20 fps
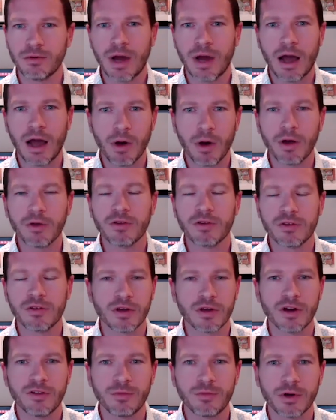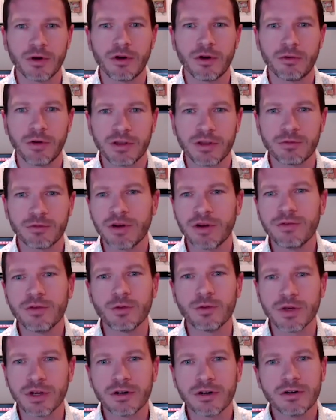How else is the government going to raise
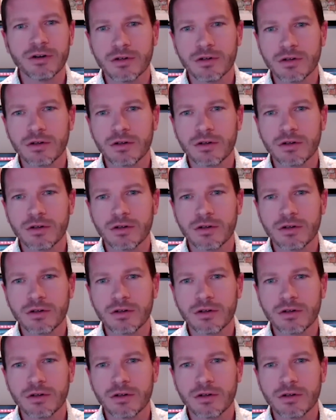revenue here?